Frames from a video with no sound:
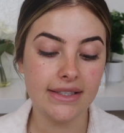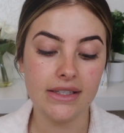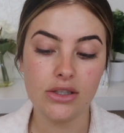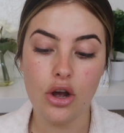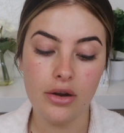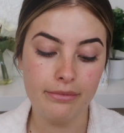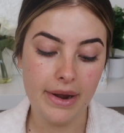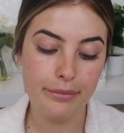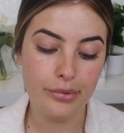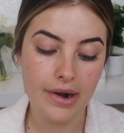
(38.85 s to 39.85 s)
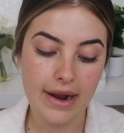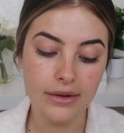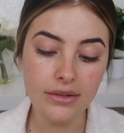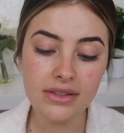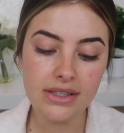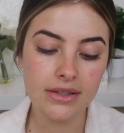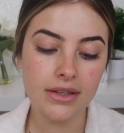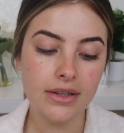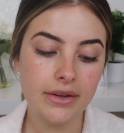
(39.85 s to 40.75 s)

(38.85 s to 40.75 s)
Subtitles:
sits on my brows.